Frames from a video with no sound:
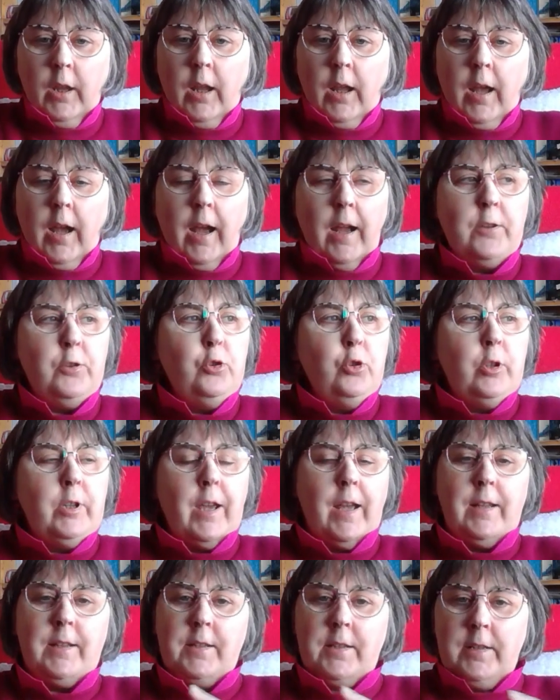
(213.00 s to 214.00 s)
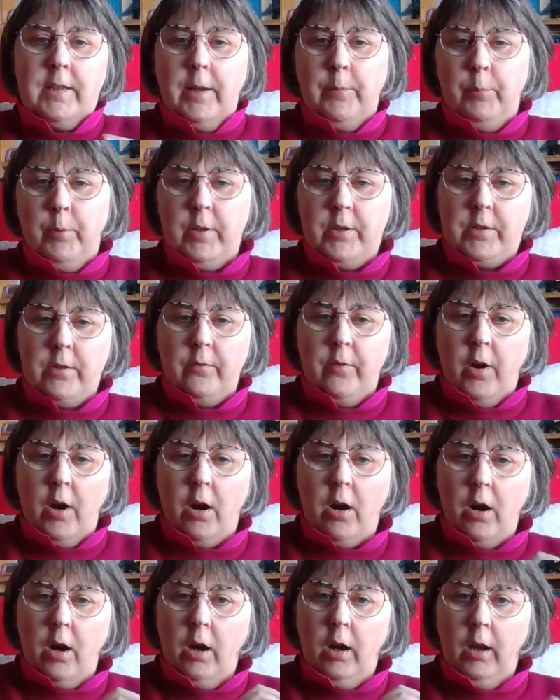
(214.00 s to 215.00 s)
and you get snippets of
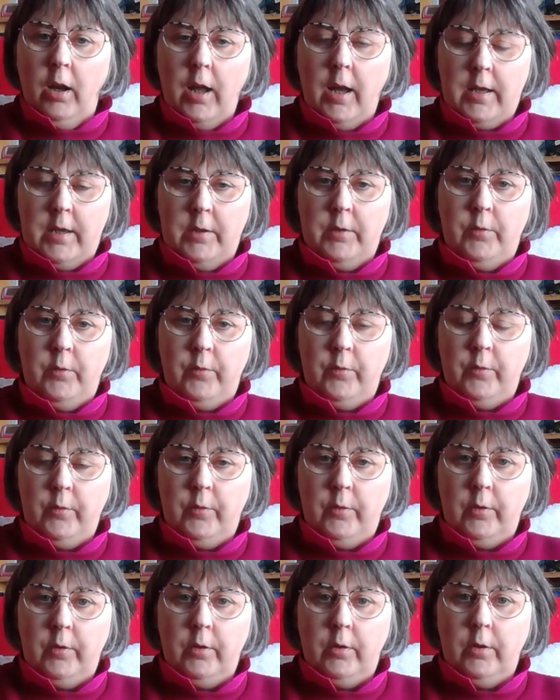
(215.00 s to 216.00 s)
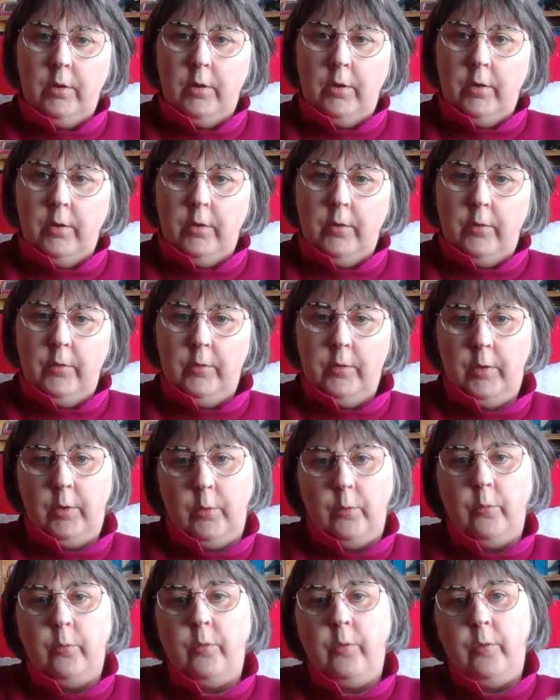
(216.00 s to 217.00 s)
her life,
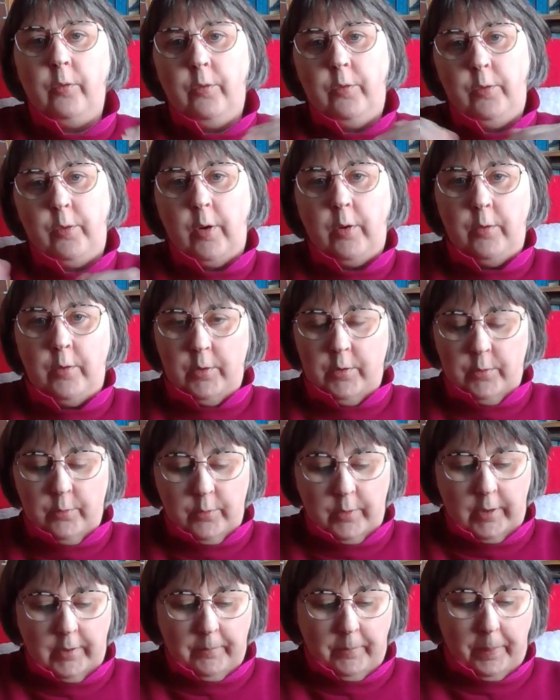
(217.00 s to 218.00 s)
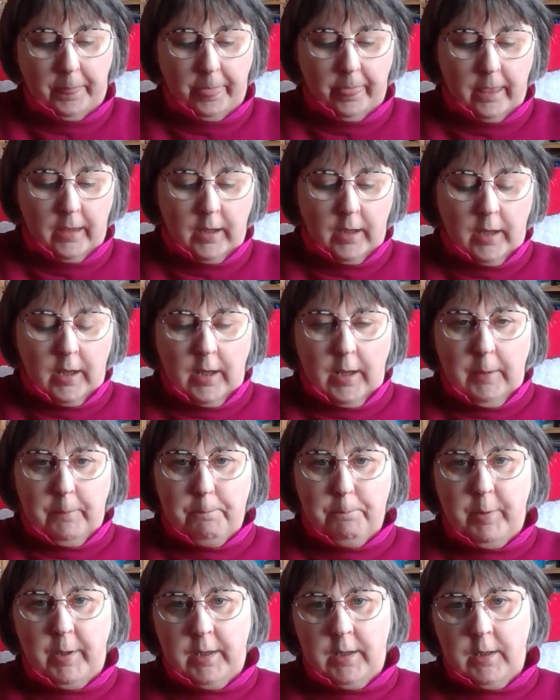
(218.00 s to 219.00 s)
throughout the story.
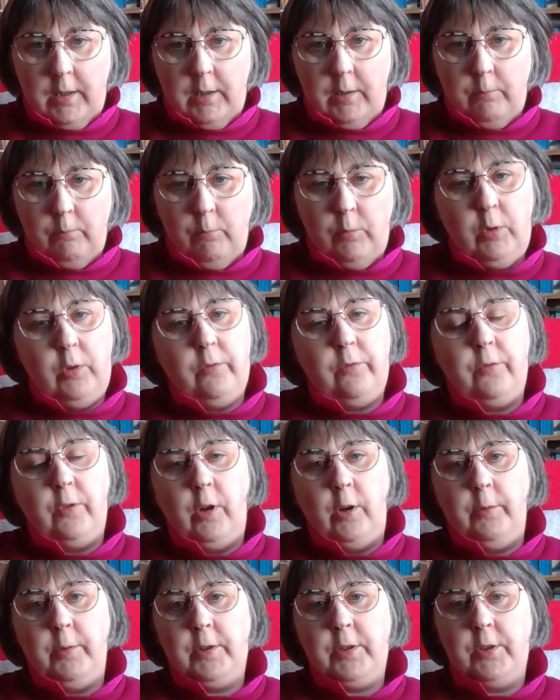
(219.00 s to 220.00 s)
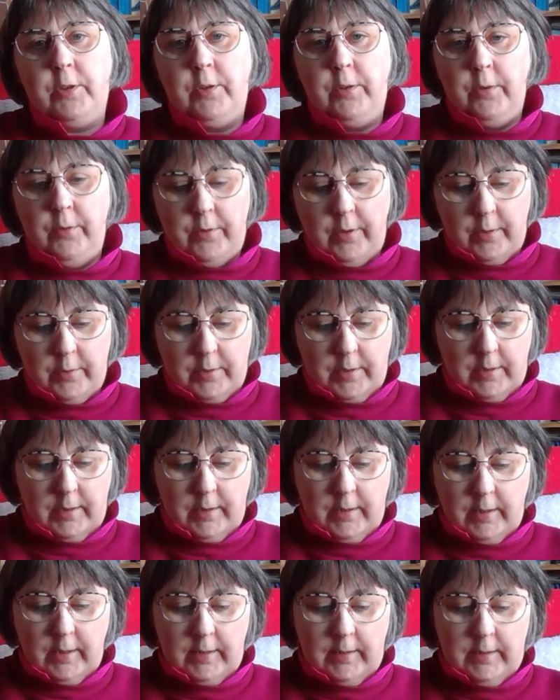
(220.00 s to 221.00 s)
But move forward to
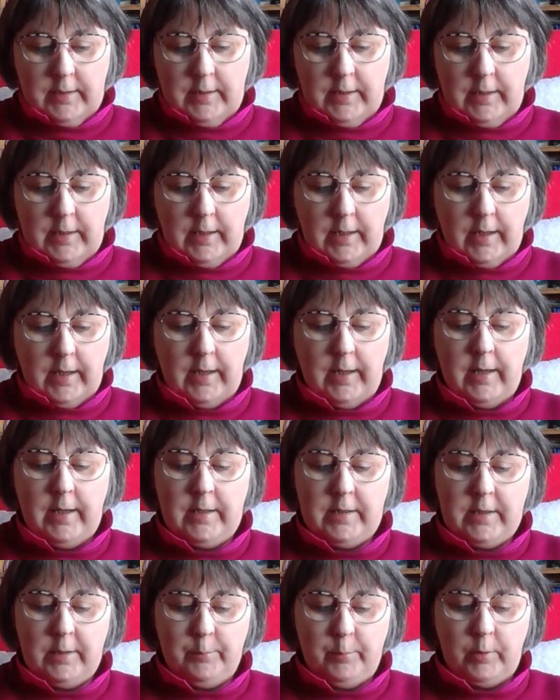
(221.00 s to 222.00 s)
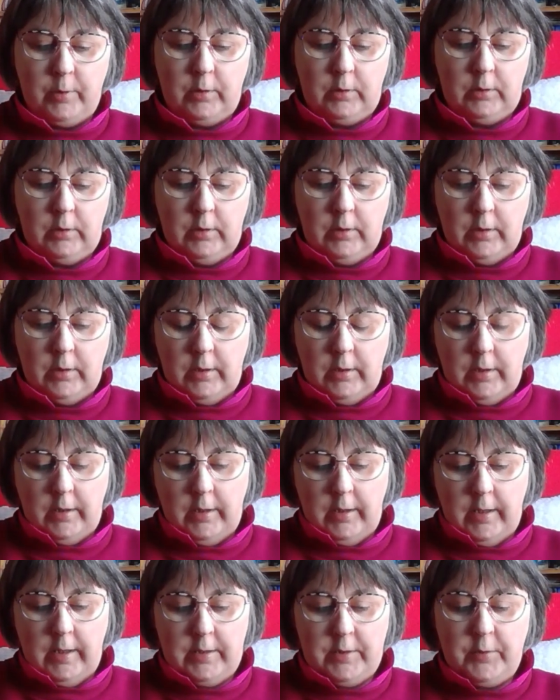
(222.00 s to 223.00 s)
2019, and Isabel
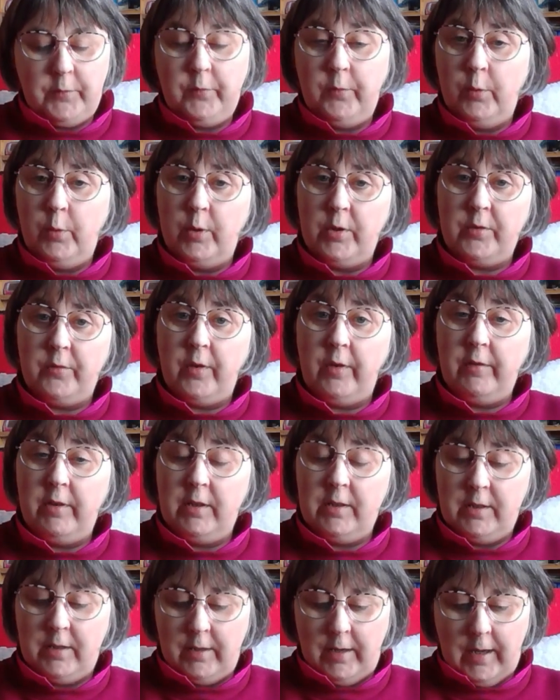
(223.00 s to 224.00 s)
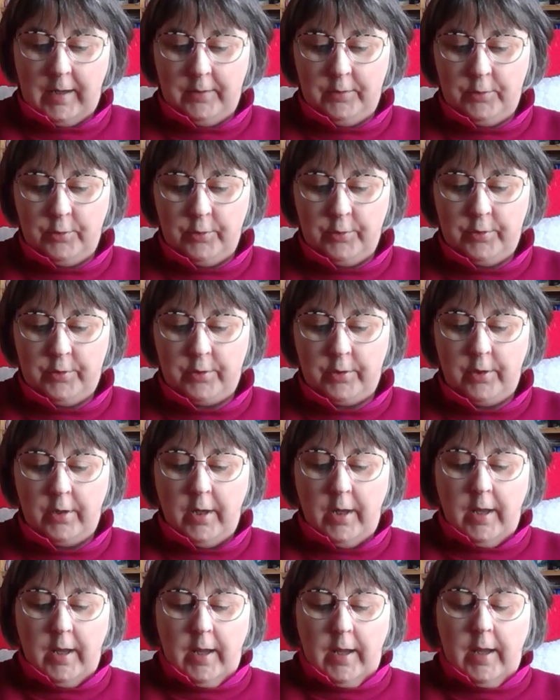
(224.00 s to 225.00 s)
who's Vivian's granddaughter,
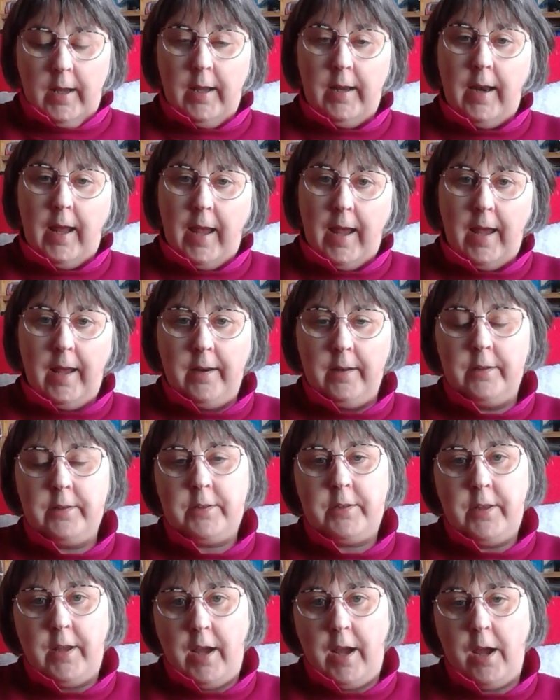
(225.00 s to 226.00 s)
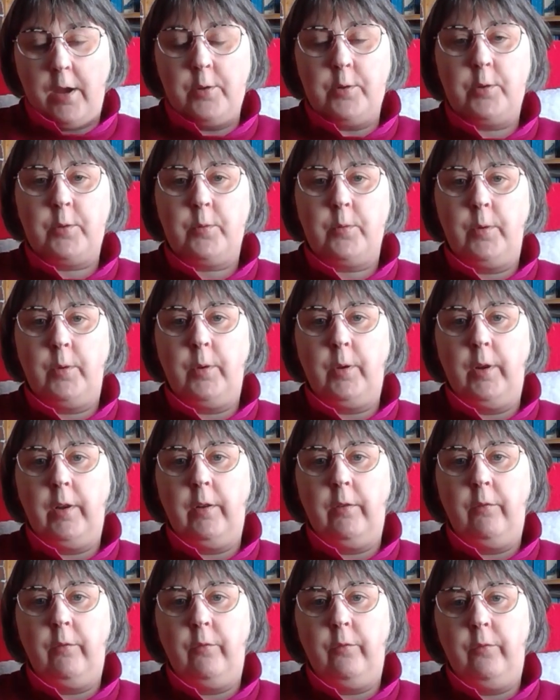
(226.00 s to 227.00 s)
inherits the house when
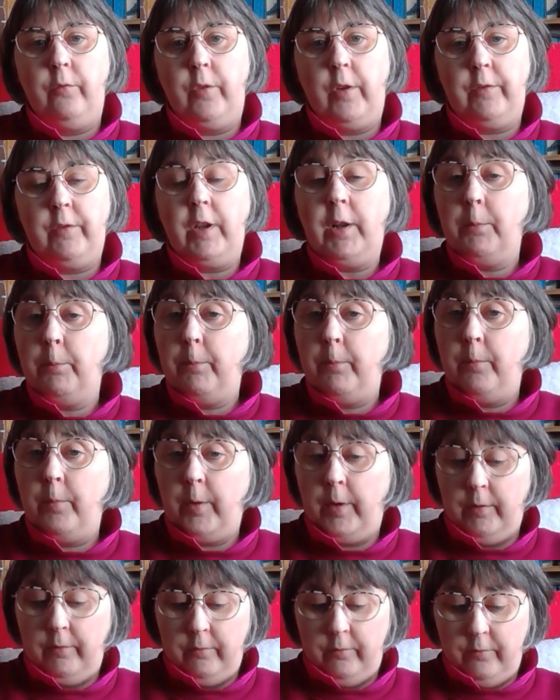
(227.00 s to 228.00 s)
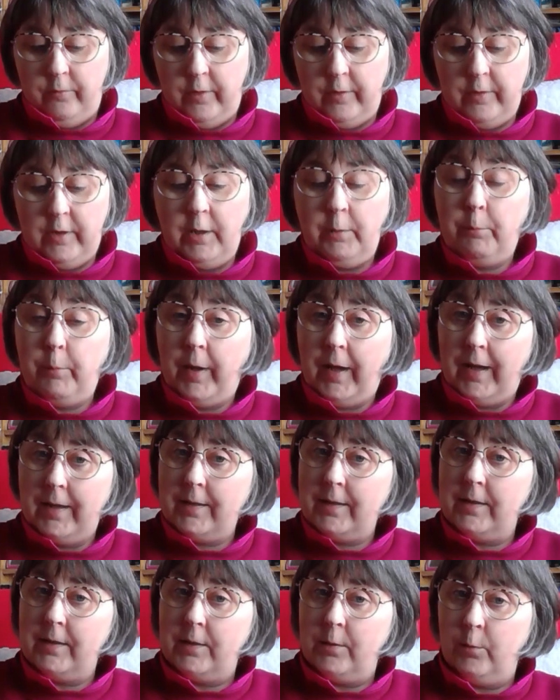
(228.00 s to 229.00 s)
Vivian
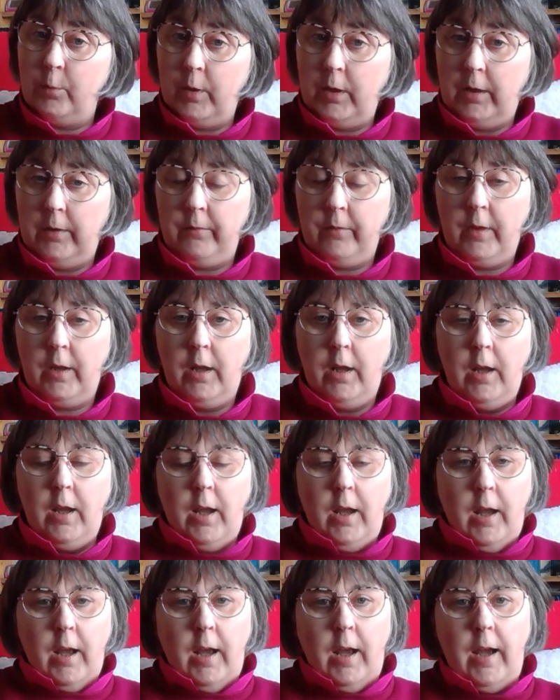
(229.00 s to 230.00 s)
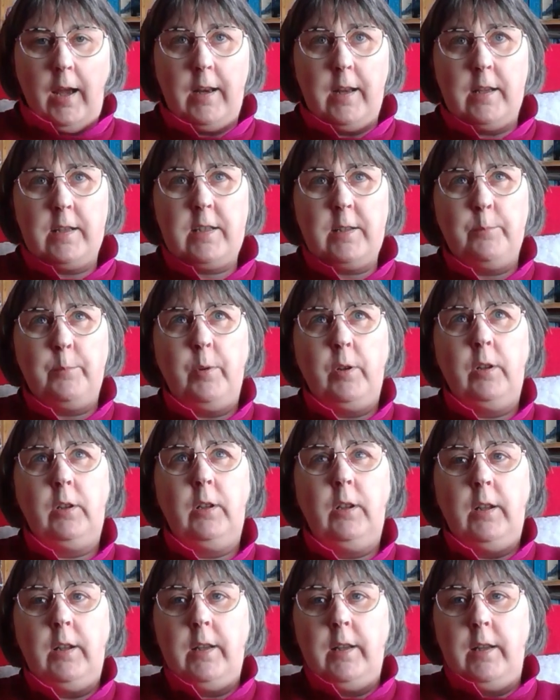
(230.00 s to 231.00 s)
passes away. And
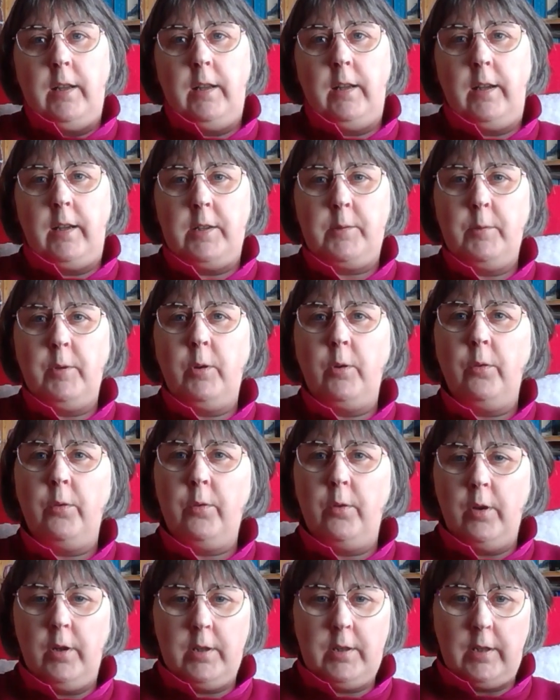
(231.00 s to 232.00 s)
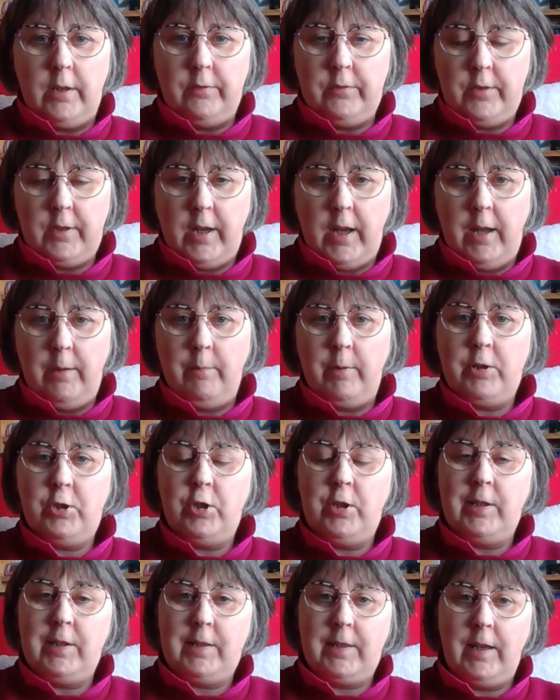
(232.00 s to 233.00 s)
Isabel has been going through a tough time, and she
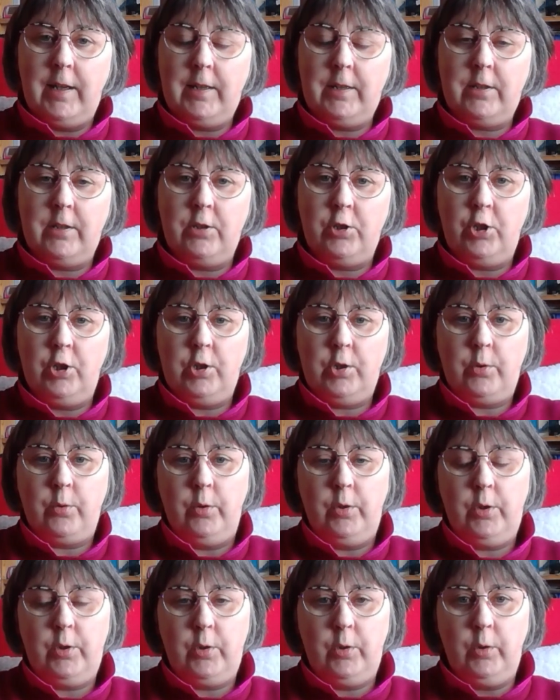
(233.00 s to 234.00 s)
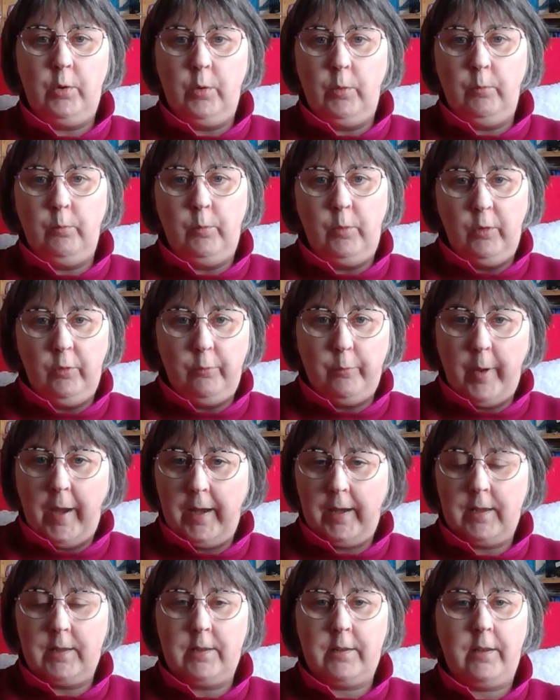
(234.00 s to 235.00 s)
decides that she's going to move back
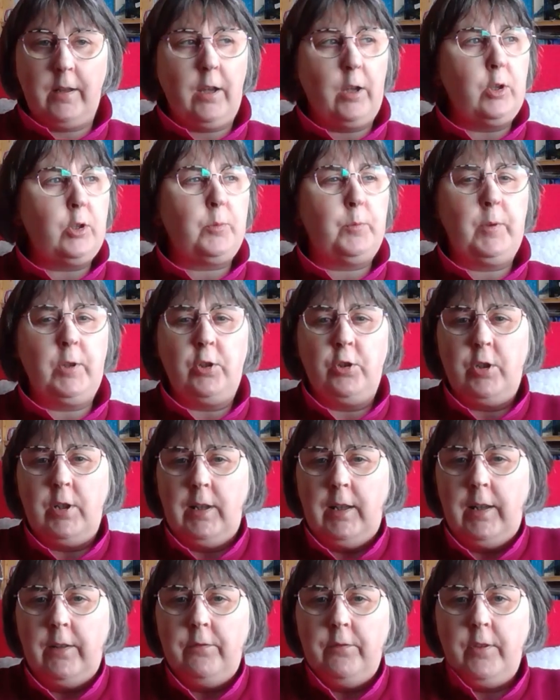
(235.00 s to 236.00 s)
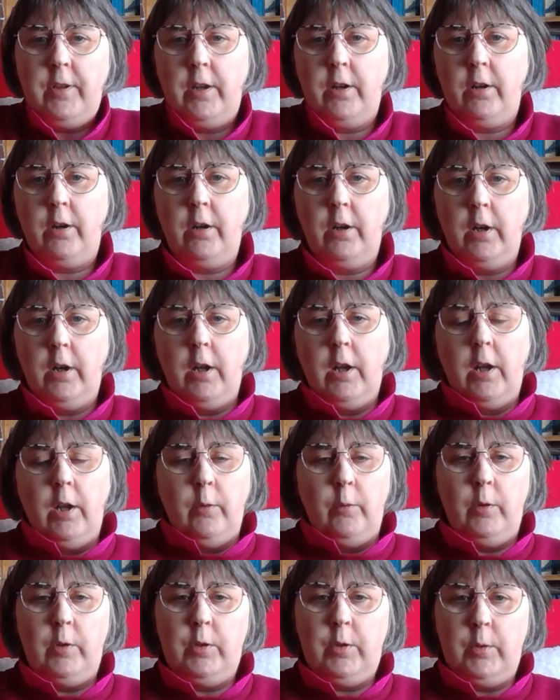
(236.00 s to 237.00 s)
into the house because she lived there
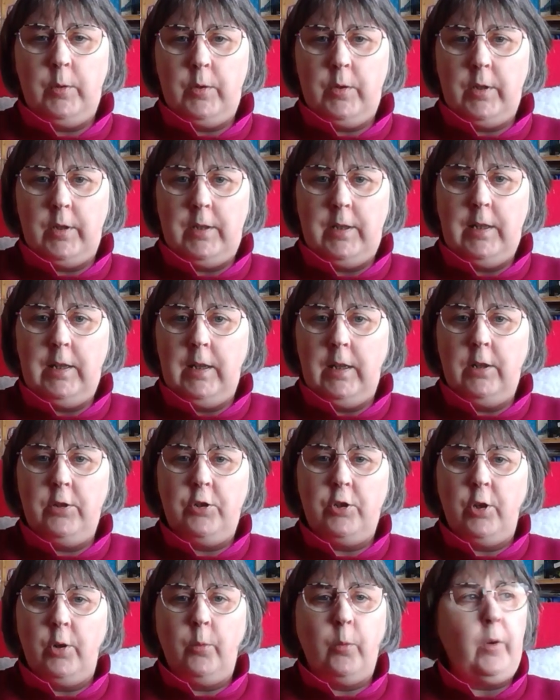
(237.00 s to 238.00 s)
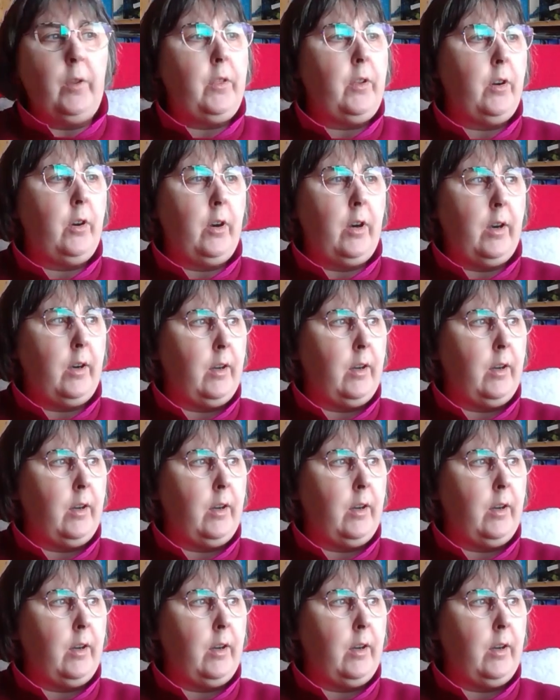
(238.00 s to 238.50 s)
when she was a teenager with her